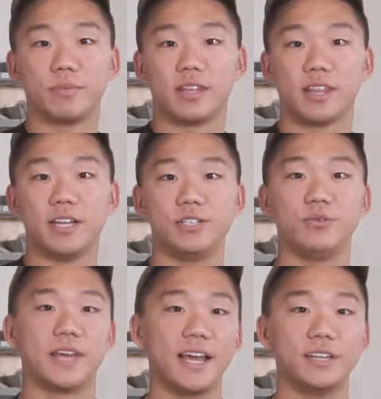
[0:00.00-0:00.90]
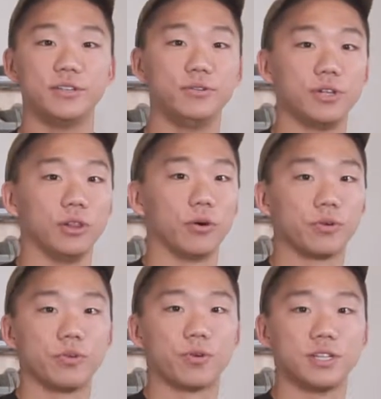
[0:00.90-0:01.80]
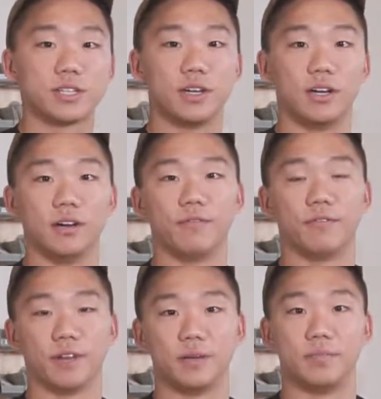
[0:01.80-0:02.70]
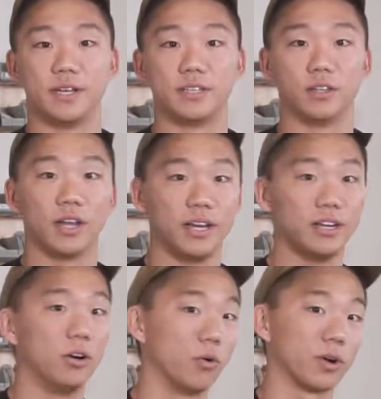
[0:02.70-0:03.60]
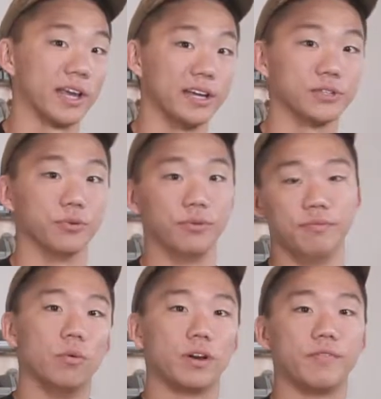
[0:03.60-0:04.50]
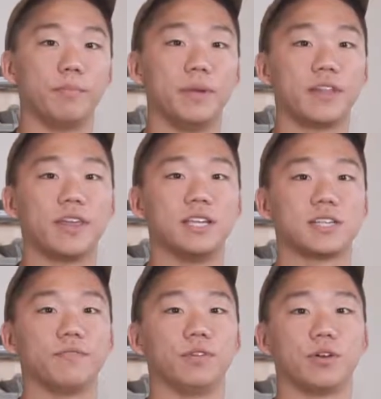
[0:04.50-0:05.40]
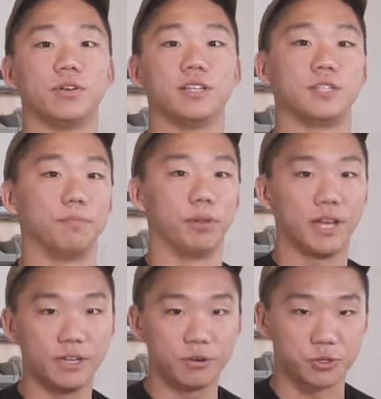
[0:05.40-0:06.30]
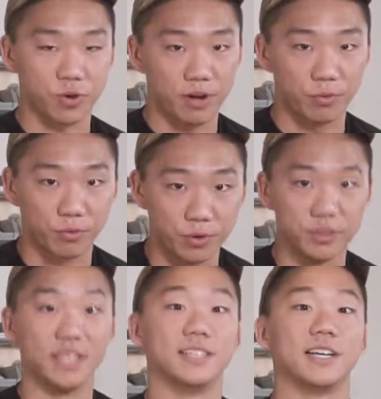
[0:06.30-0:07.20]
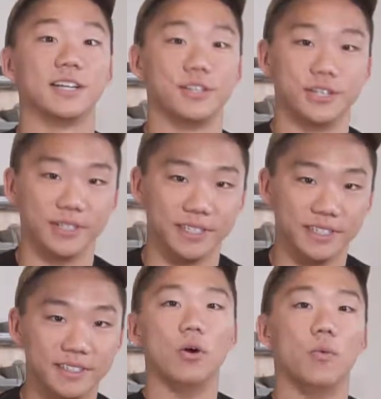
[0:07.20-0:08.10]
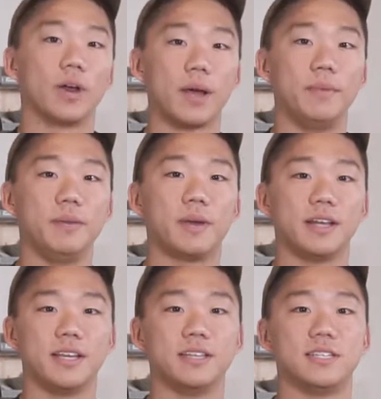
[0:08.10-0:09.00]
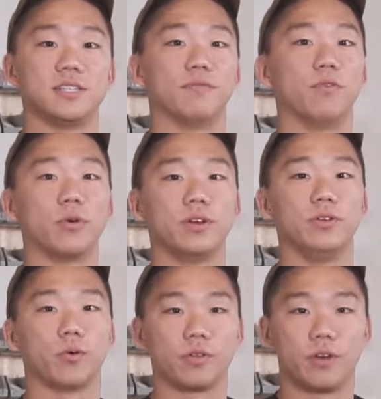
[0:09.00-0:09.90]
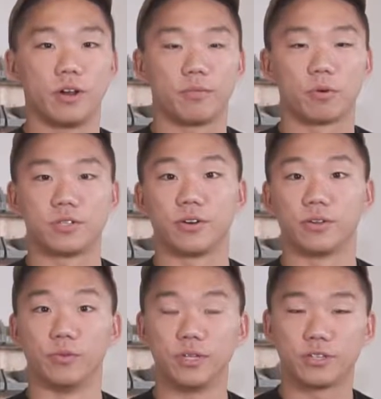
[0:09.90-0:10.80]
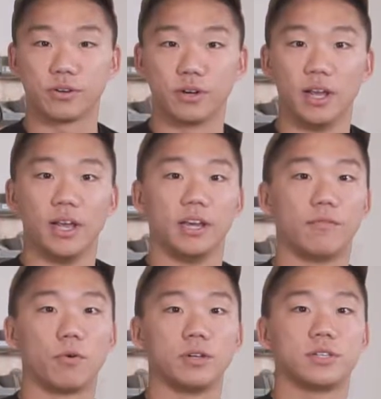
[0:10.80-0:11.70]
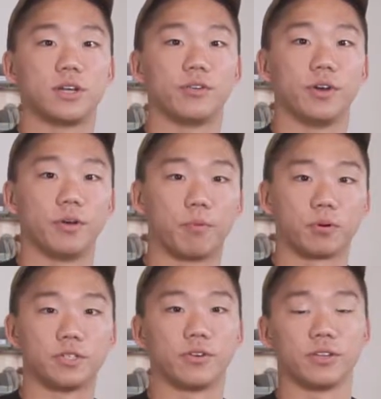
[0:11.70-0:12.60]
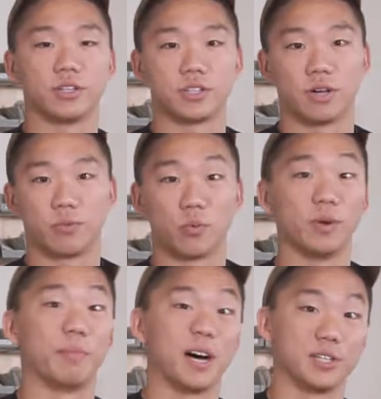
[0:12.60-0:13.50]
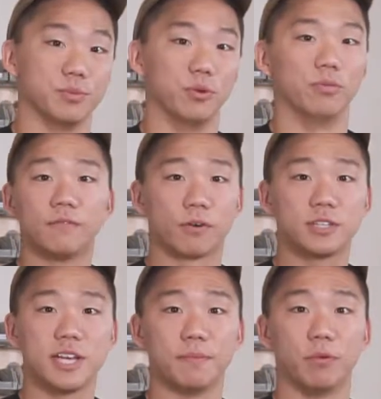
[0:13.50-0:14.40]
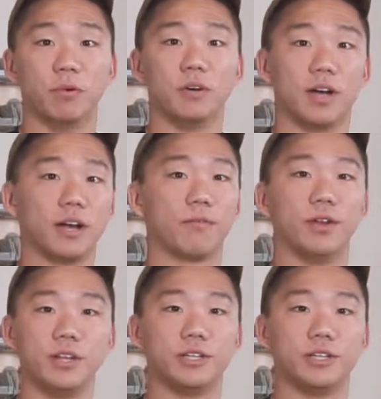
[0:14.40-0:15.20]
of the things you can do to lower the risk of the flight being delayed or canceled. One of the big things I've learned is to plan your travel route intelligently. What I mean by this is avoid northern airports during the winter and avoid southern airports during the summer when possible. For example, I really